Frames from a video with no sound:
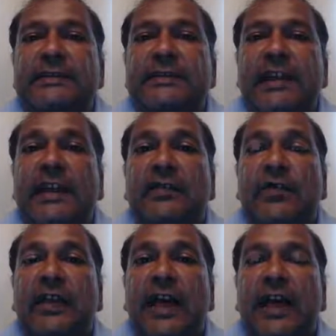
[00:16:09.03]
and
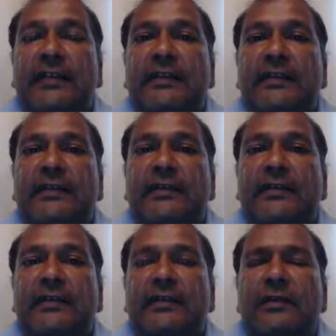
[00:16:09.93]
relax.
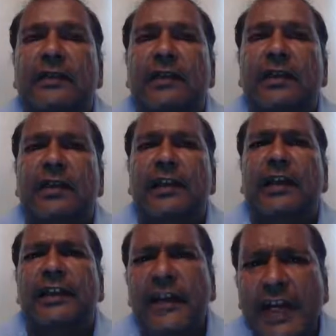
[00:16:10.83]

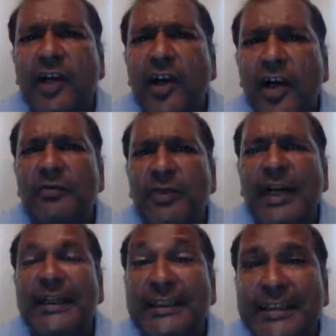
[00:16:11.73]
And that caught
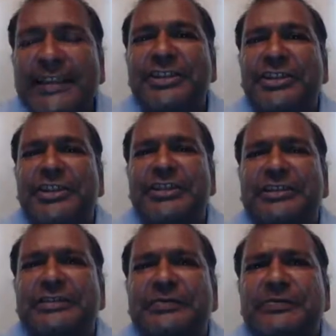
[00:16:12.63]
my attention.
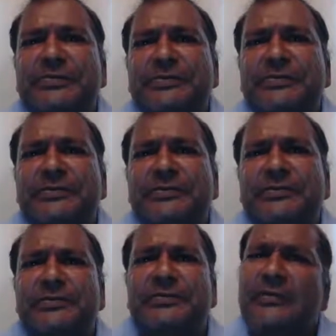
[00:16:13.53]

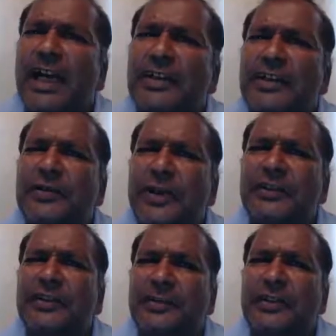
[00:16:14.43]
How do you
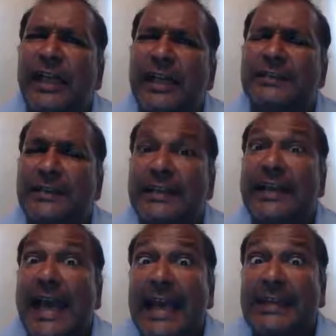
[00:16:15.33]
rest and relax in
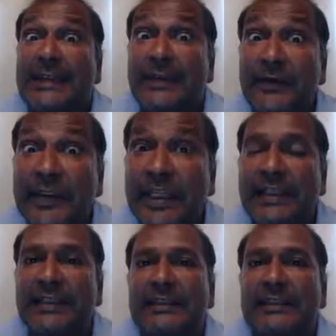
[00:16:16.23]
the active state?